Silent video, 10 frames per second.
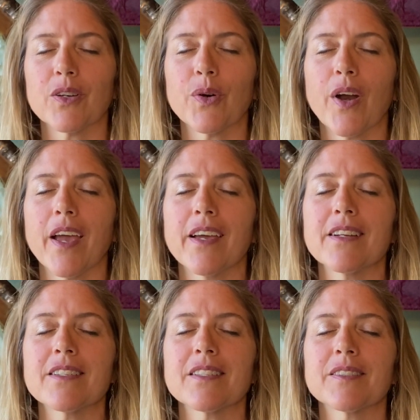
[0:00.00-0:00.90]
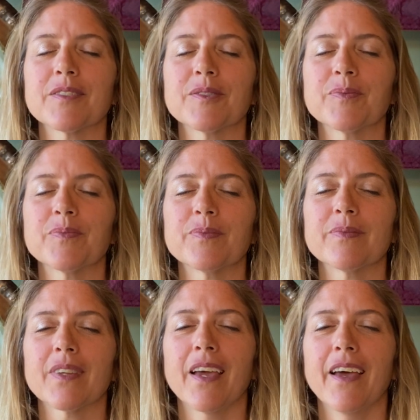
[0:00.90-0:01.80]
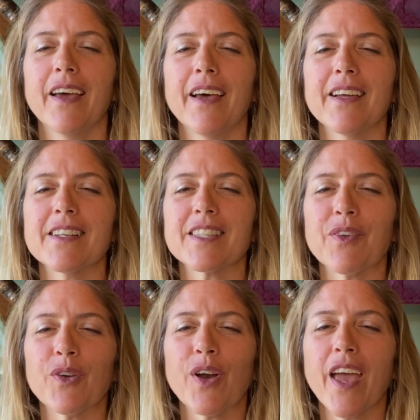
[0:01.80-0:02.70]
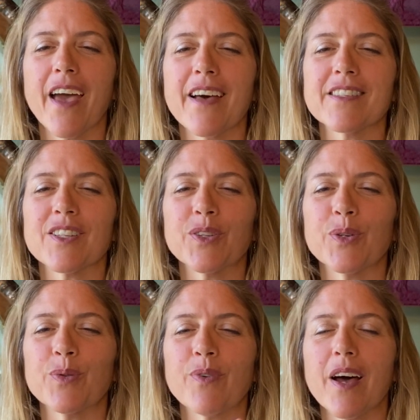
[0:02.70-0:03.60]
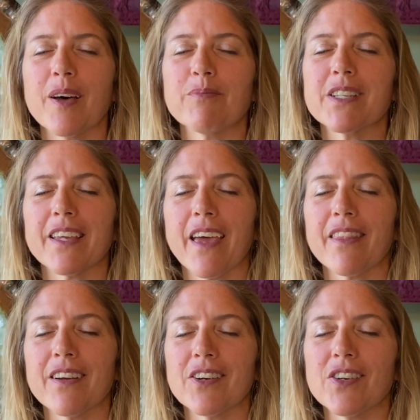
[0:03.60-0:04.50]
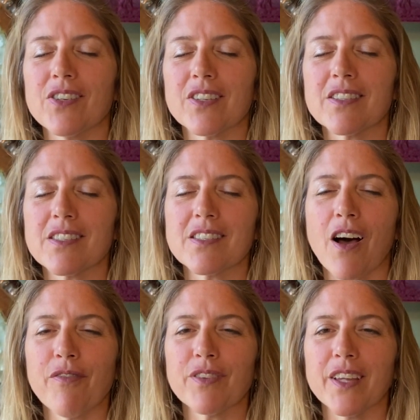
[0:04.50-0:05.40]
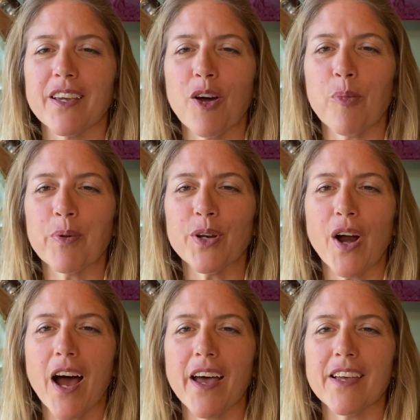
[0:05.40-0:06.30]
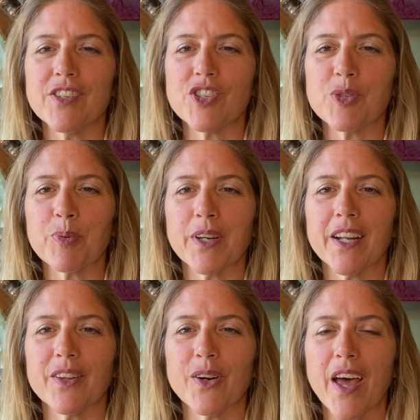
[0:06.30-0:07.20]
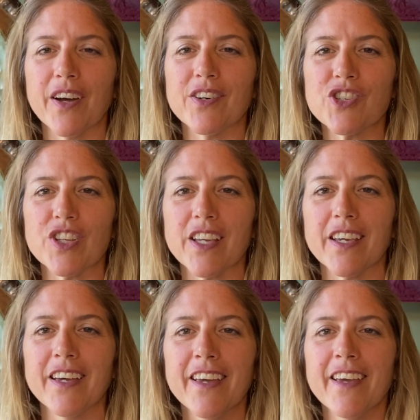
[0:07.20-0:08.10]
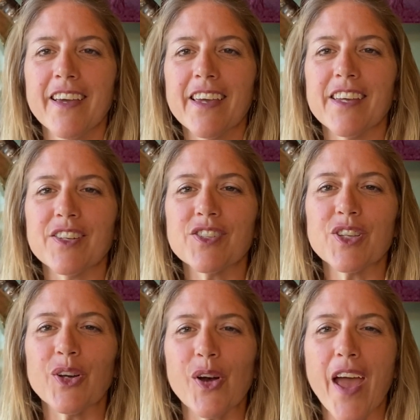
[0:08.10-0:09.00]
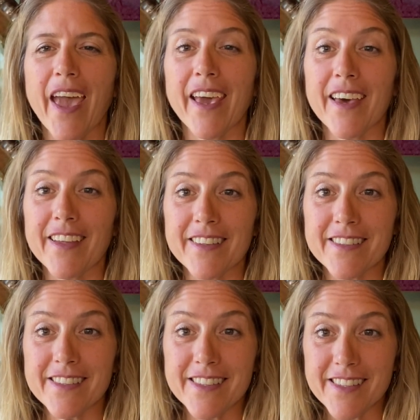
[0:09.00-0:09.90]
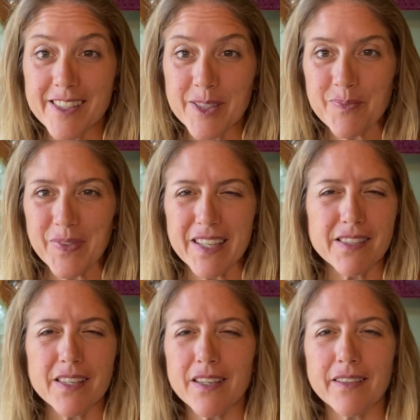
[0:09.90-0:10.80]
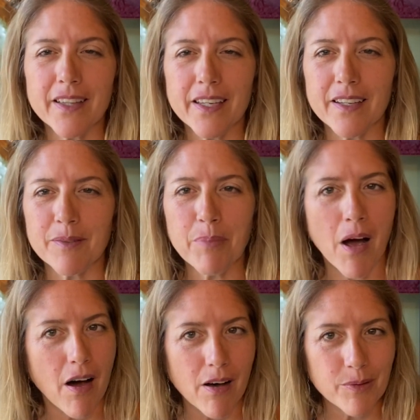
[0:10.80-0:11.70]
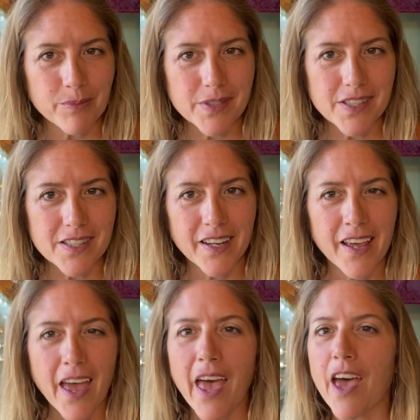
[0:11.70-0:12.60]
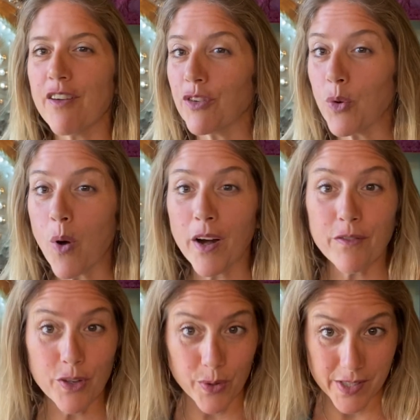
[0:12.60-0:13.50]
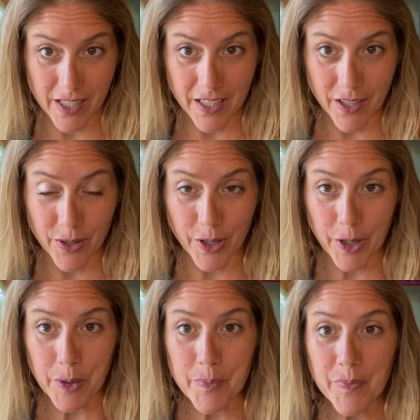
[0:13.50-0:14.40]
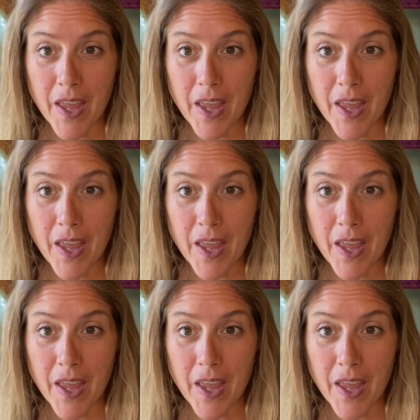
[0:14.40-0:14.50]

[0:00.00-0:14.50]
Great. And just give your hands a little rub together. You can softly open your eyes, just bringing a little energy into your hands, these healing palms. Every one of you is a healer.